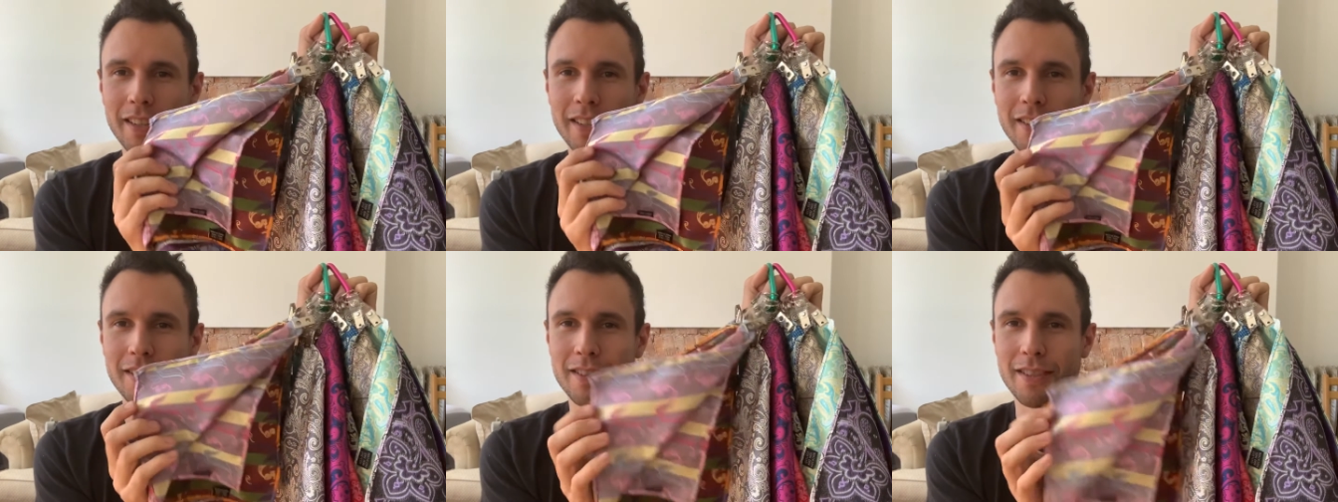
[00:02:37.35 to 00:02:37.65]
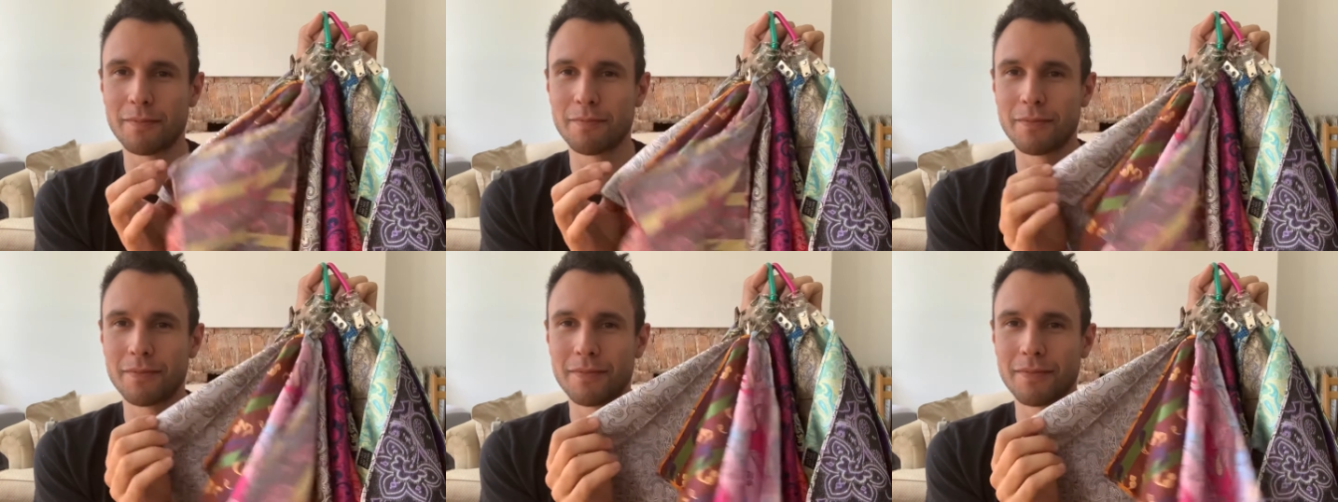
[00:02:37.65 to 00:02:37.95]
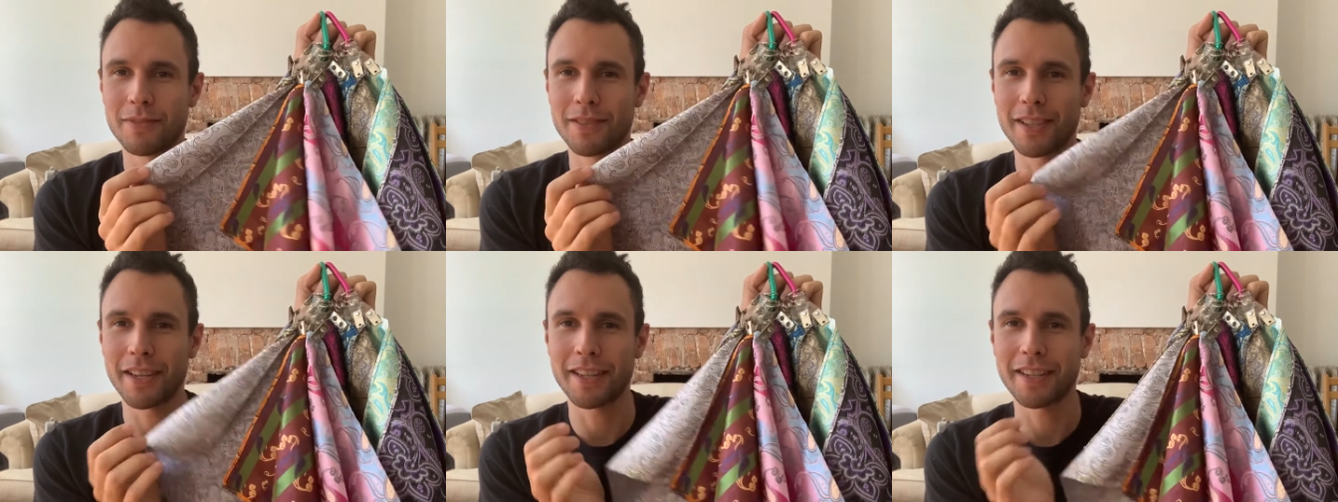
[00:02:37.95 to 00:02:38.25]
some
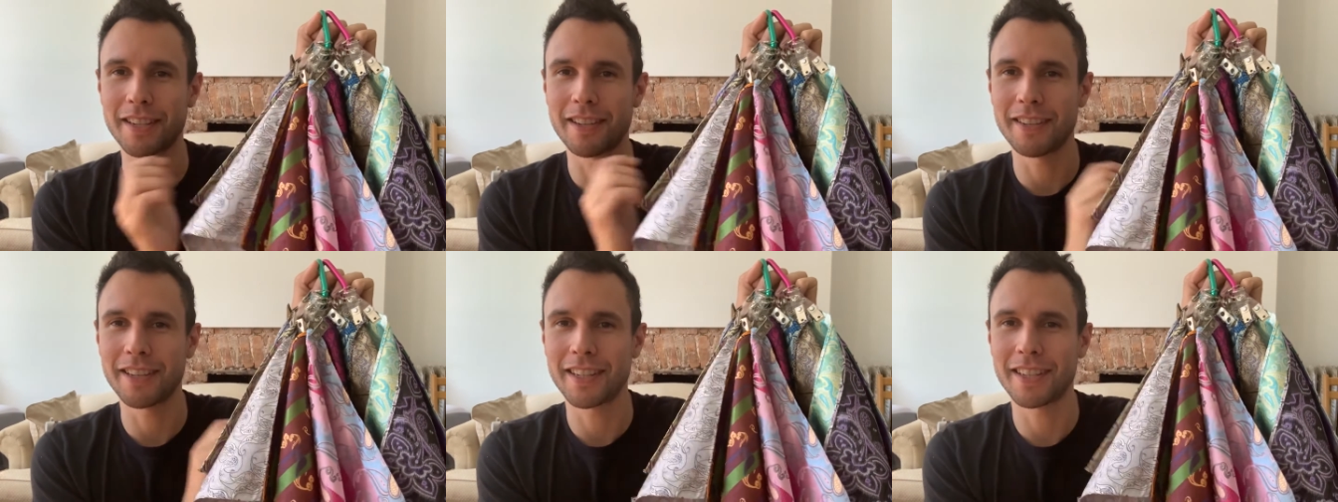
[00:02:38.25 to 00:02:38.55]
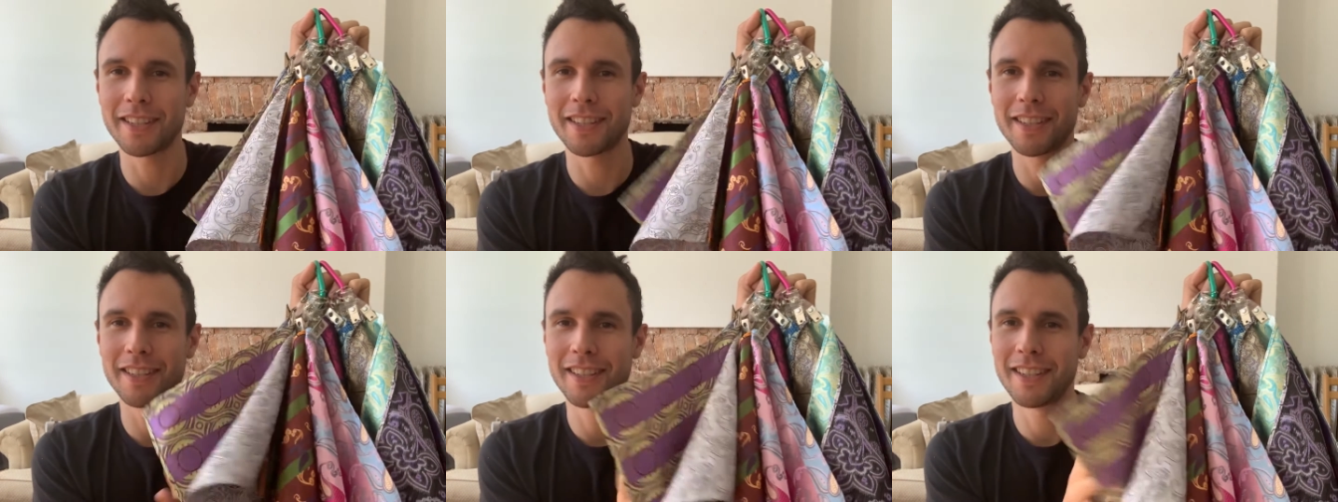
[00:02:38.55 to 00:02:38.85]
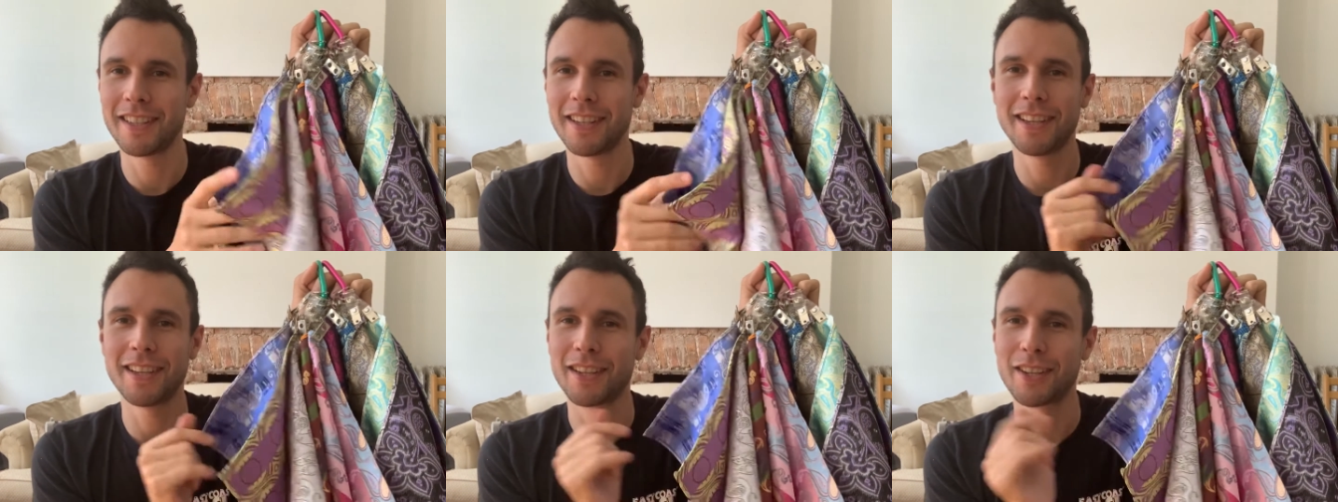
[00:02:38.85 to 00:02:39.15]
psychedelic,
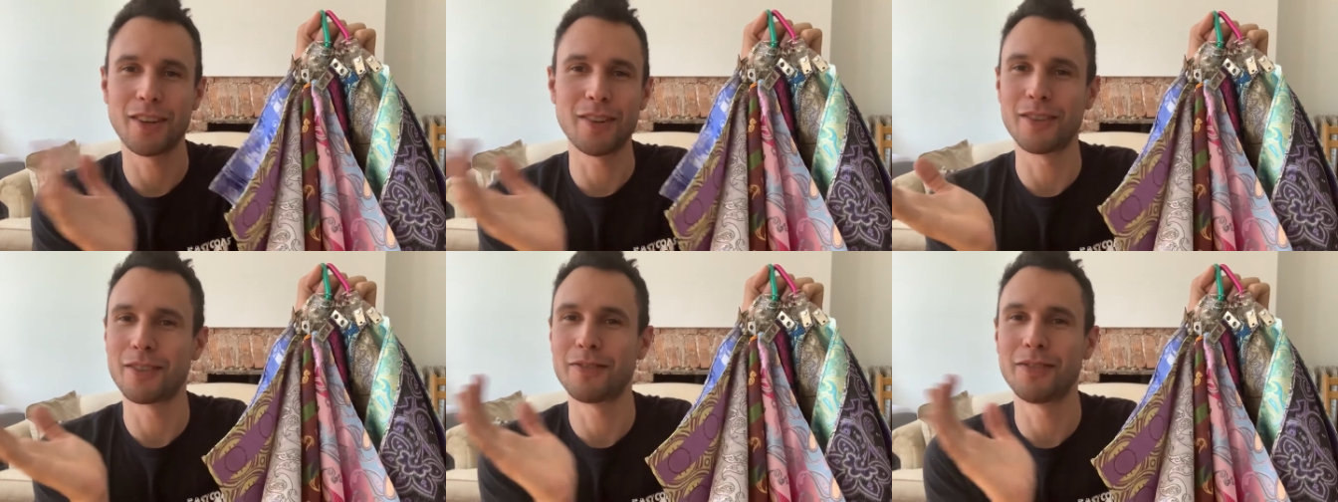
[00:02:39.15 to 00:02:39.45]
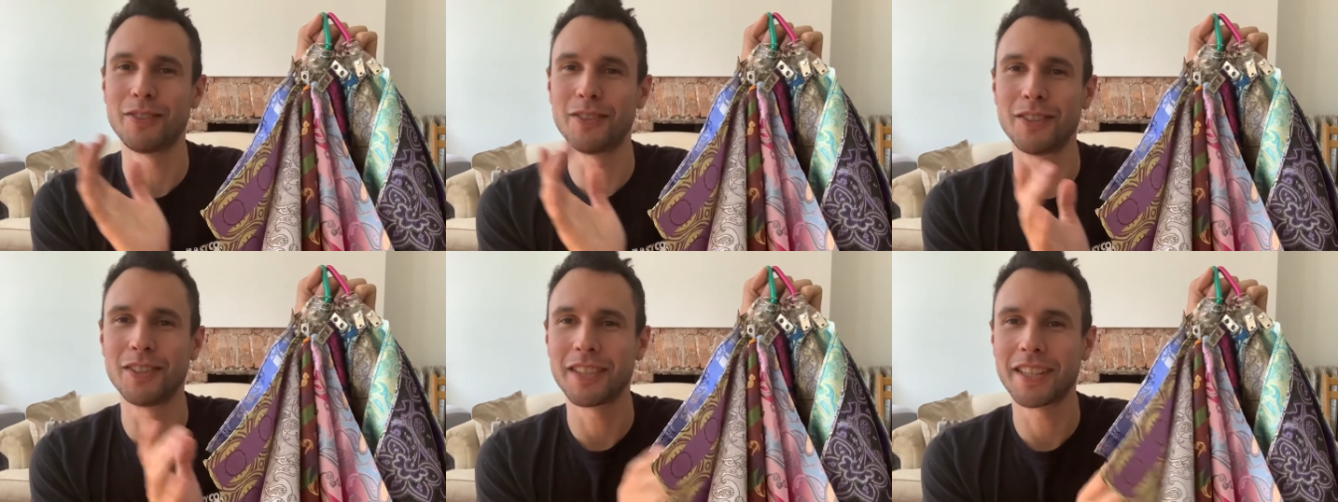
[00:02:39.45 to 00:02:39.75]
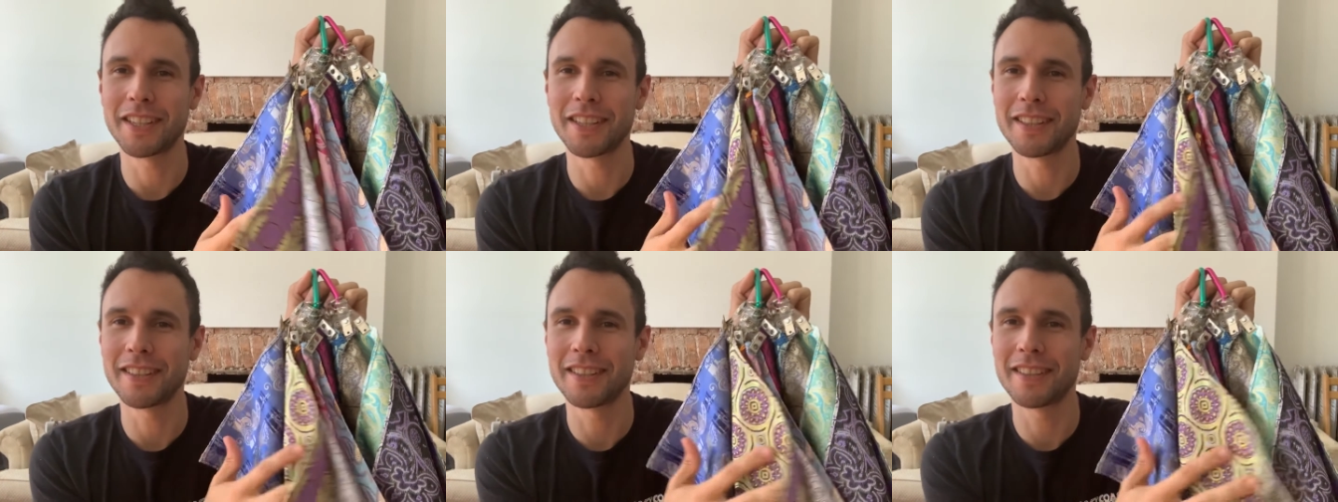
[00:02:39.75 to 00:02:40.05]
colorful
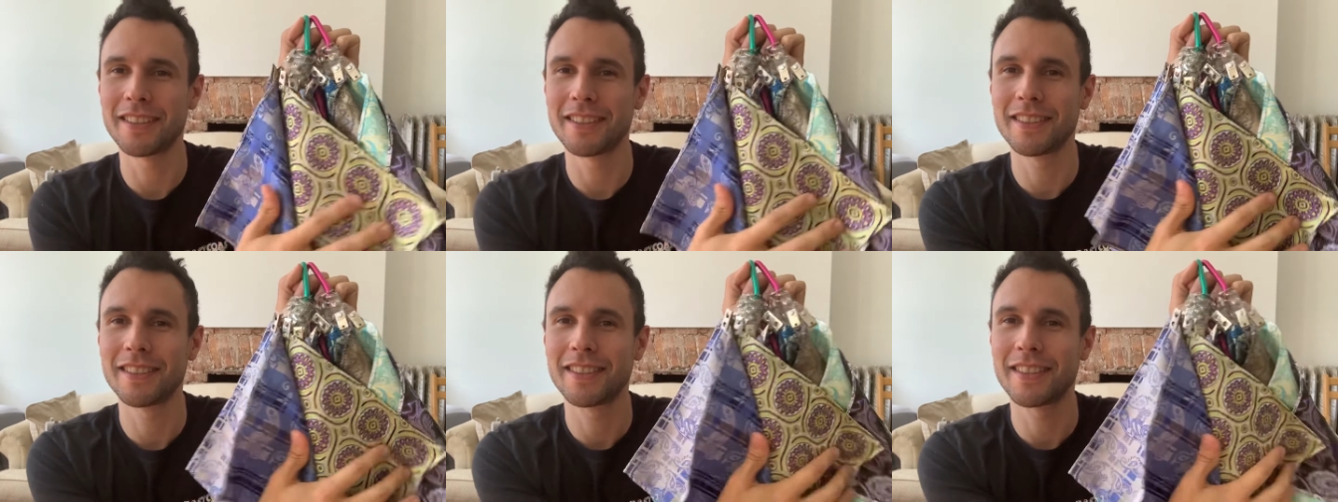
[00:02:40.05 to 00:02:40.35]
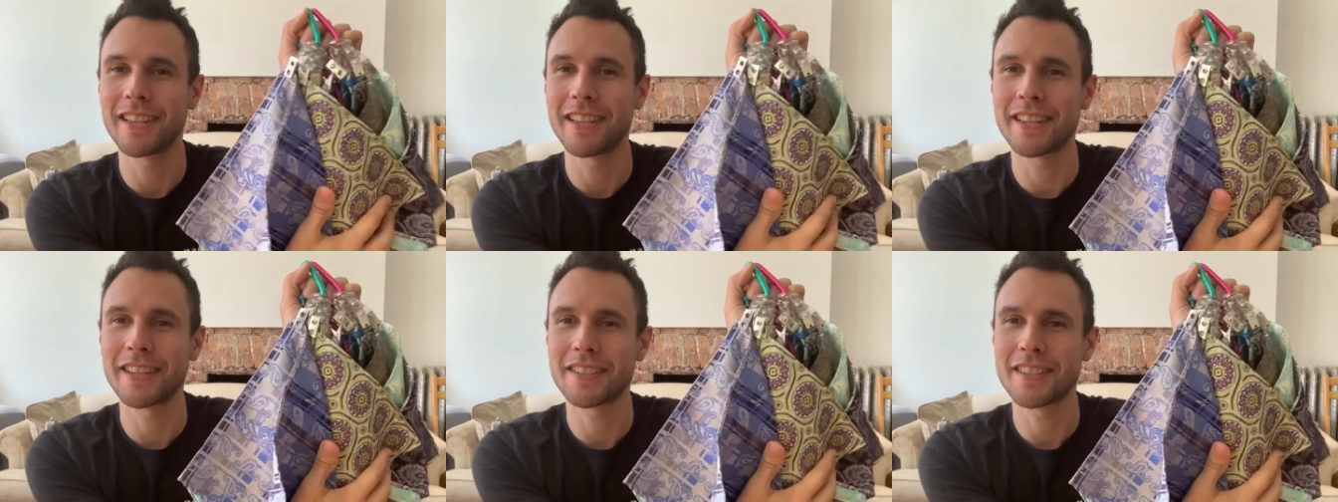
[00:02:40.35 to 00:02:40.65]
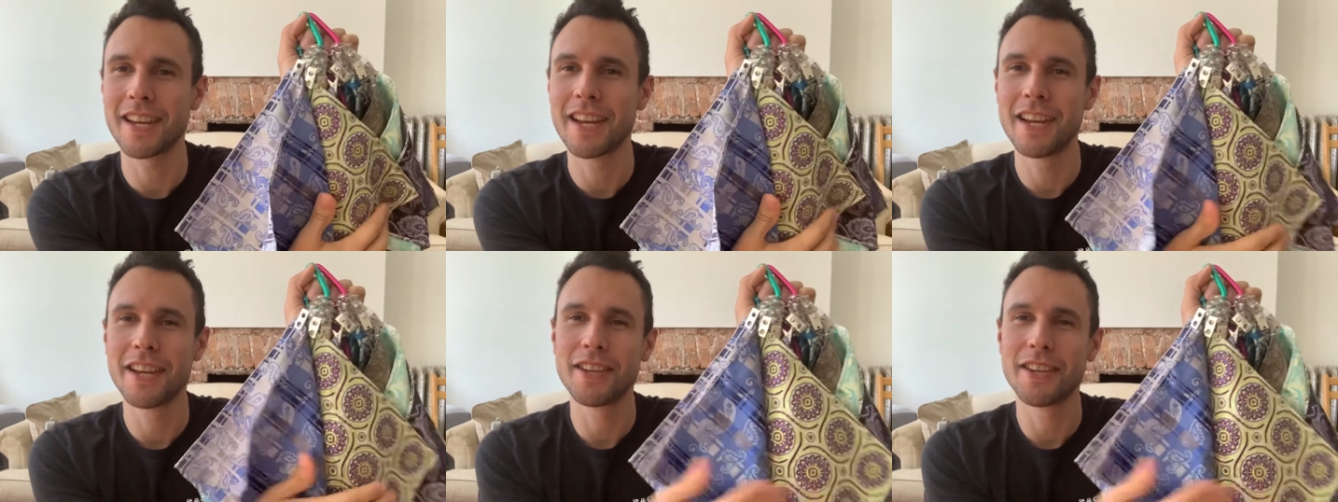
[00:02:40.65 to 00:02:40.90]
looking things.